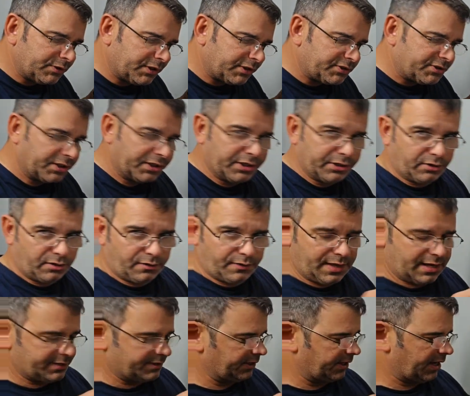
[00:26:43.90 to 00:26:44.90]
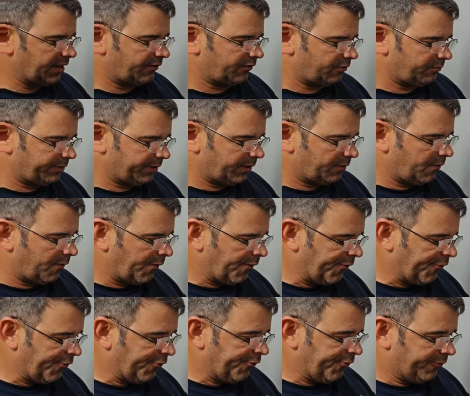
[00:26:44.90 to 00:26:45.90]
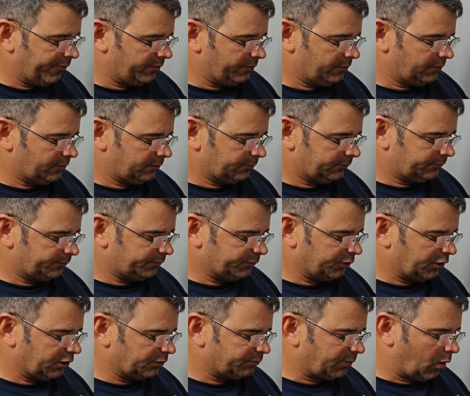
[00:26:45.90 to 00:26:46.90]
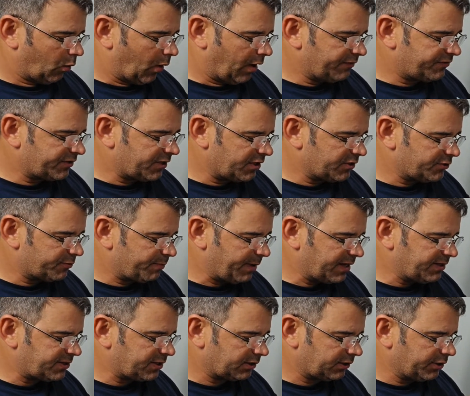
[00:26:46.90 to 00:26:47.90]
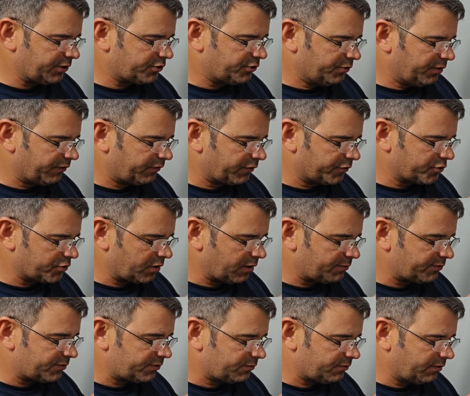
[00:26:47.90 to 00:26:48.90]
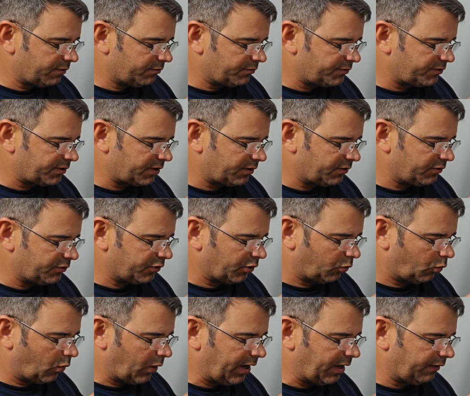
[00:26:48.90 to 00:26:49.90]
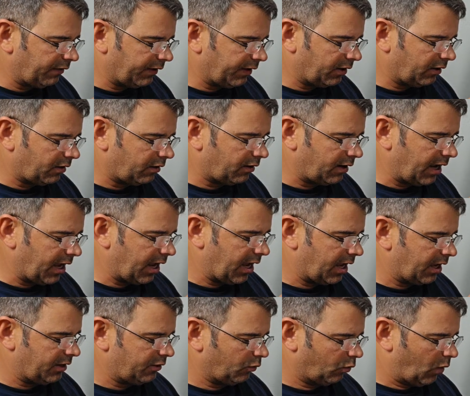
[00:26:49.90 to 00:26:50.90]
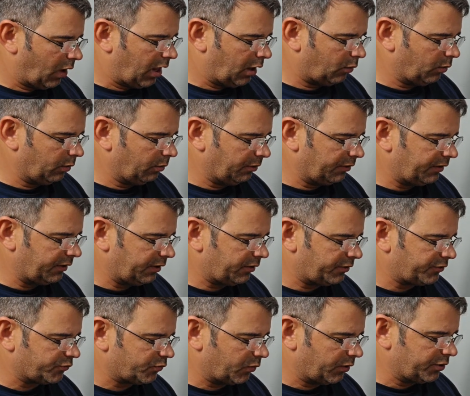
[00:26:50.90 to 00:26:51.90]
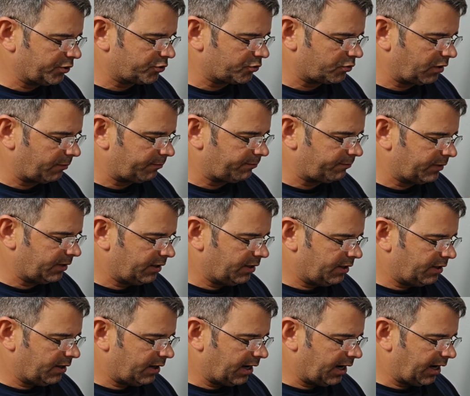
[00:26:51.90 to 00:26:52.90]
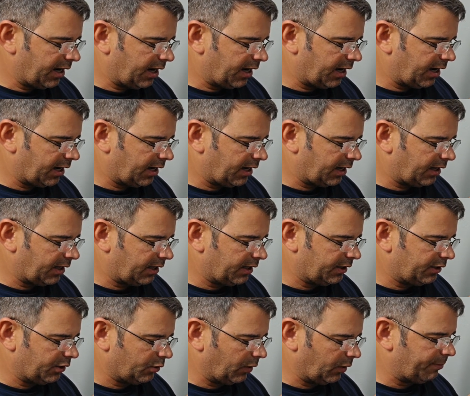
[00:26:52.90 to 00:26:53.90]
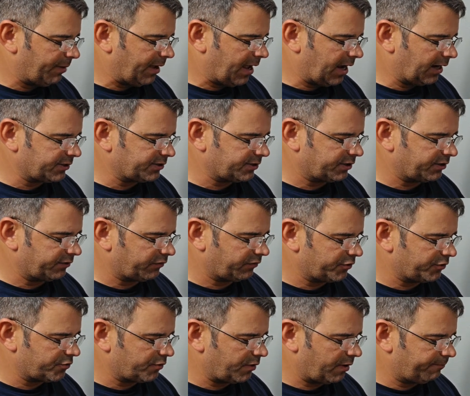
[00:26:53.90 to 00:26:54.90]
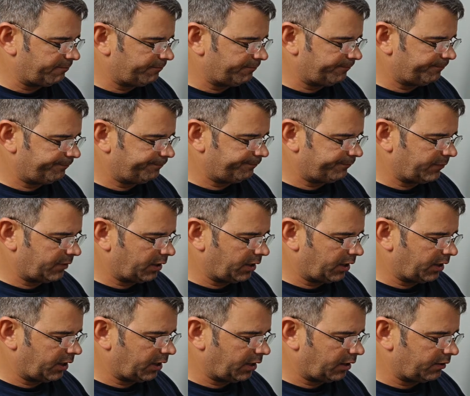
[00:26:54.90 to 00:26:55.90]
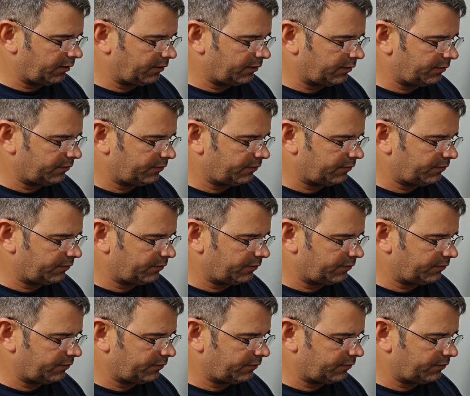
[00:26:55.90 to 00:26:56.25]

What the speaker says: to get all that together. But my wife said it's basically two different trips. It was the way there and while we were there is one trip, and the way back is a different trip. And